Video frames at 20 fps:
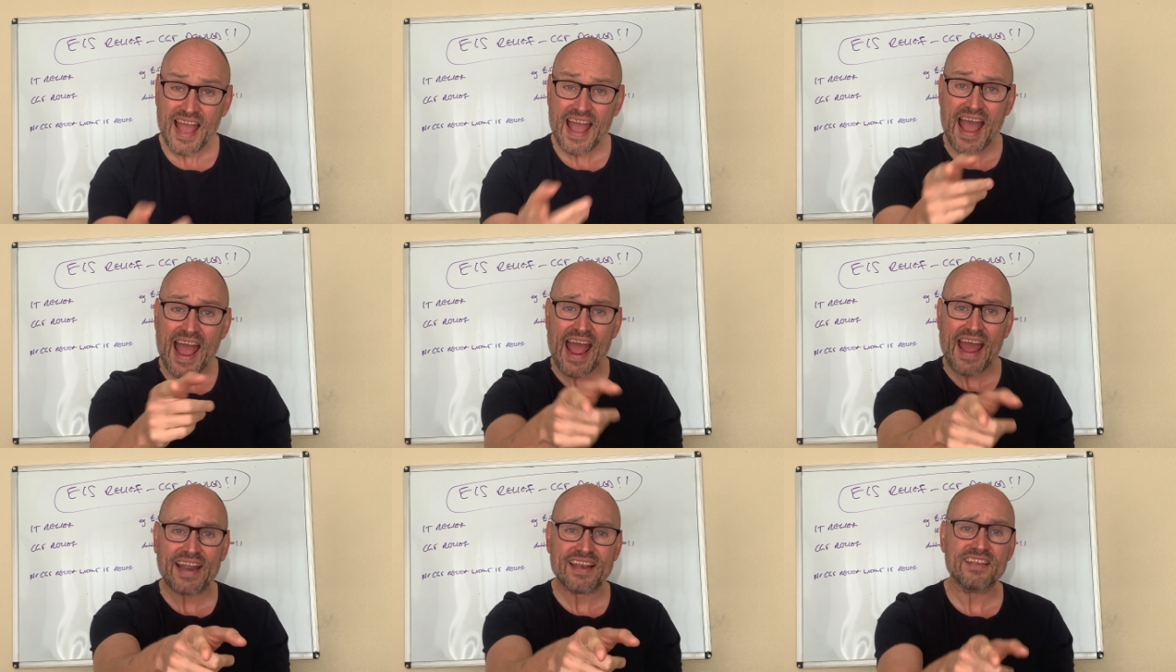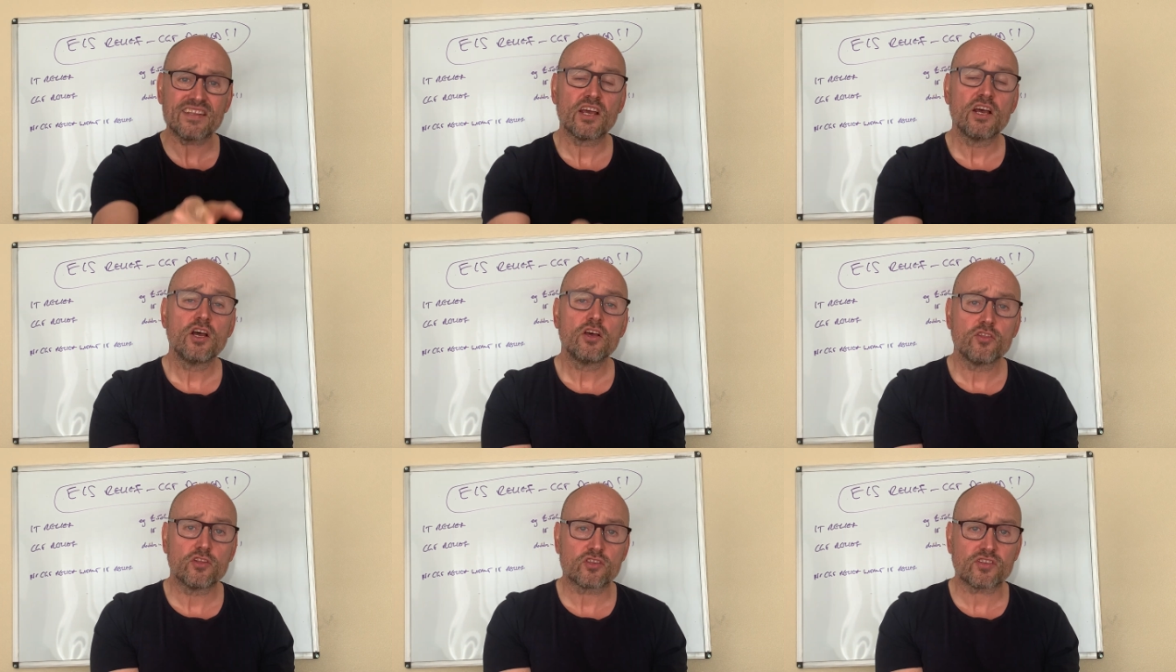And
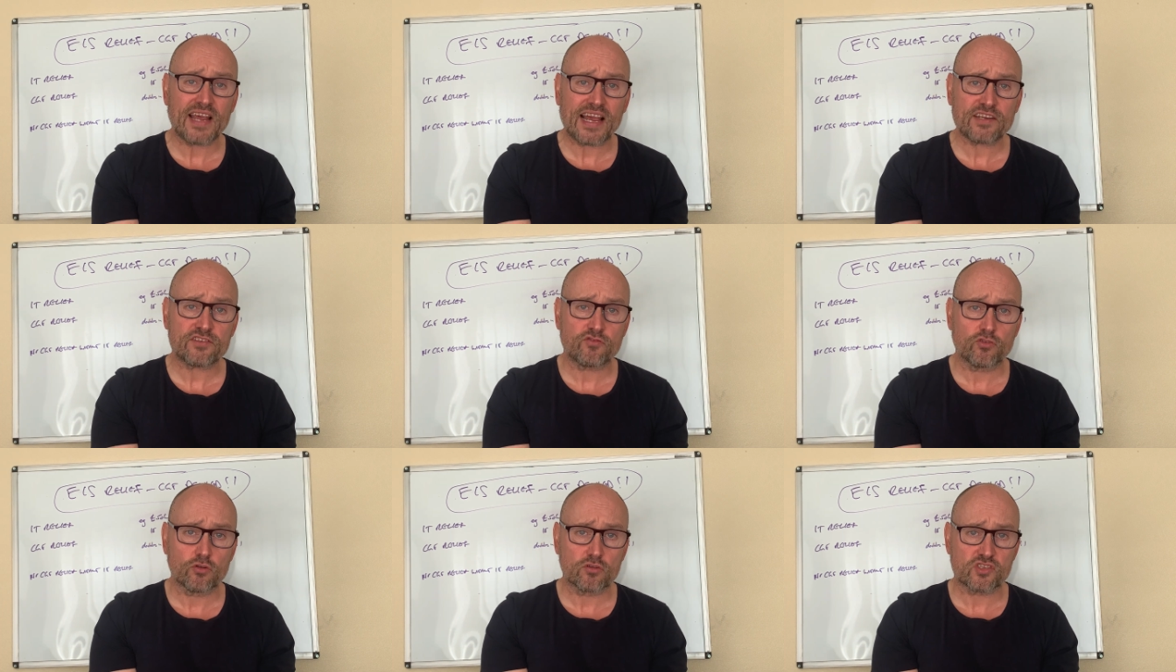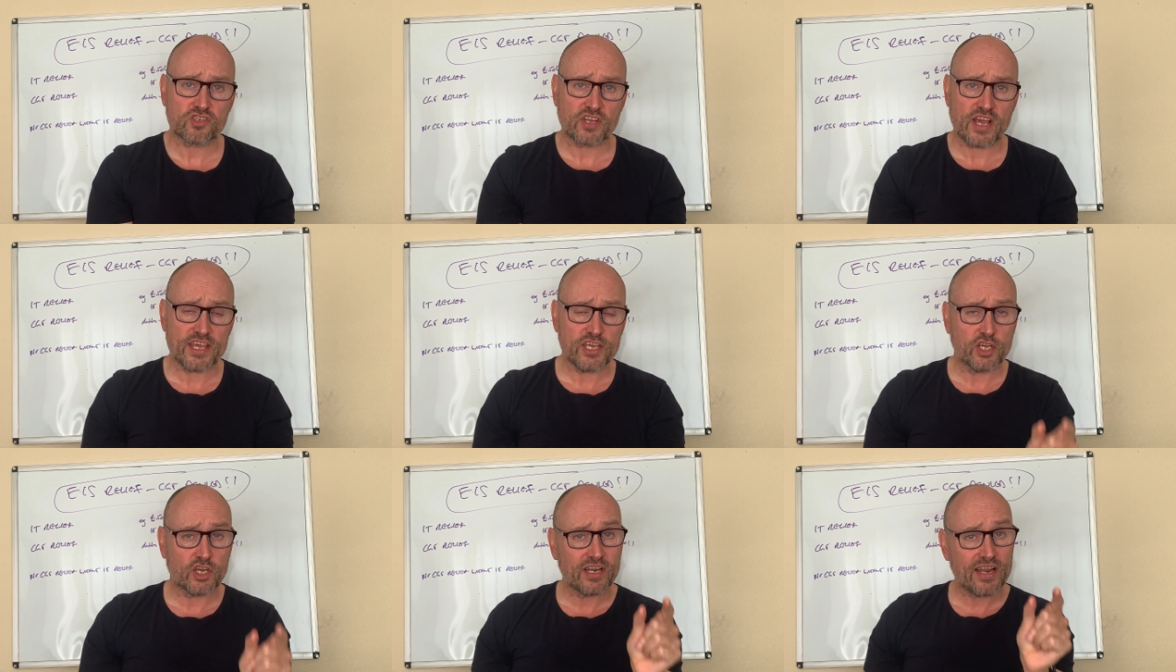the tax rules
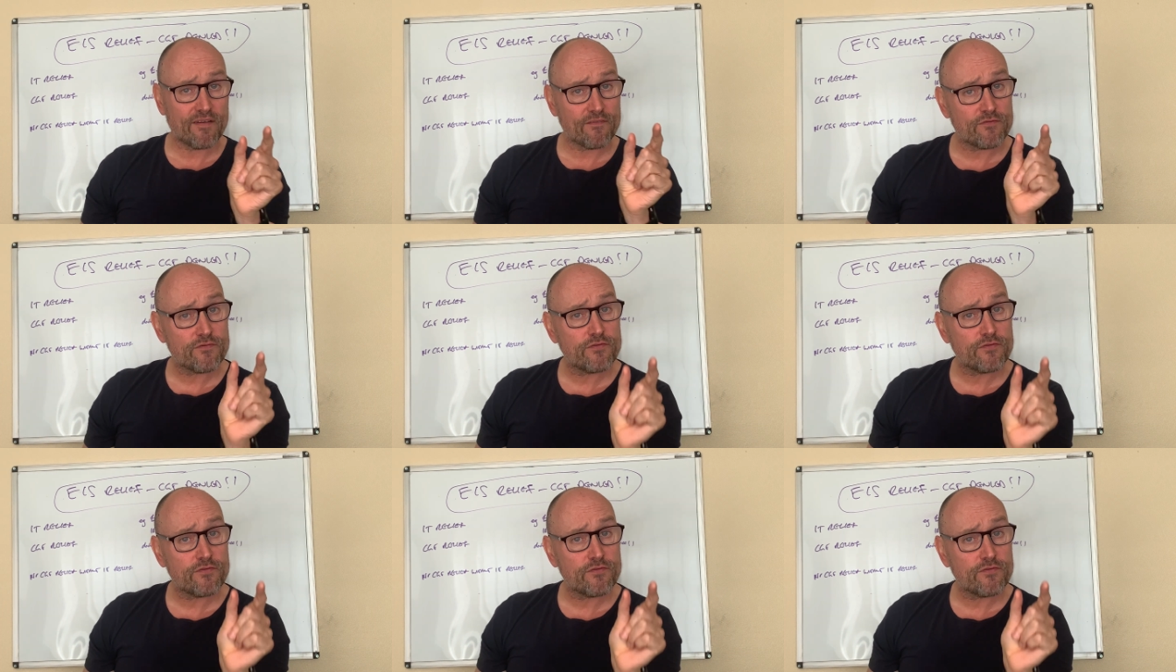say you can have